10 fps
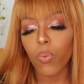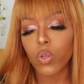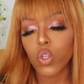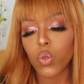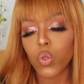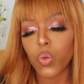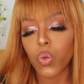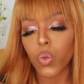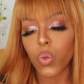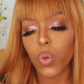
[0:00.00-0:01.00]
would you
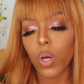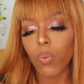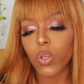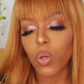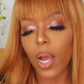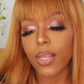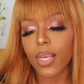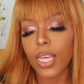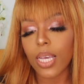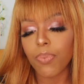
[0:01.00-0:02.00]
do? Would you
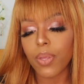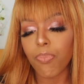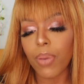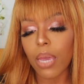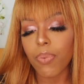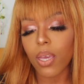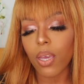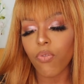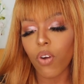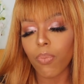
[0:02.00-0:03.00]
either keep the
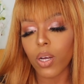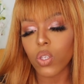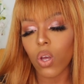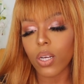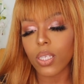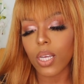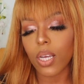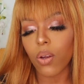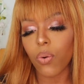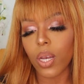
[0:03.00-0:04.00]
baby from a
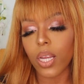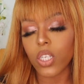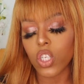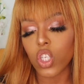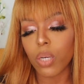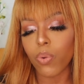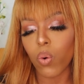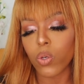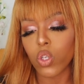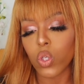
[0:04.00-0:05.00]
toxic relationship or
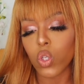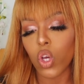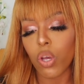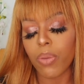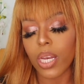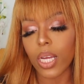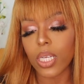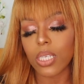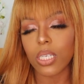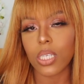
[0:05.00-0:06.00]
would you
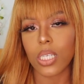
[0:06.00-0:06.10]
terminate?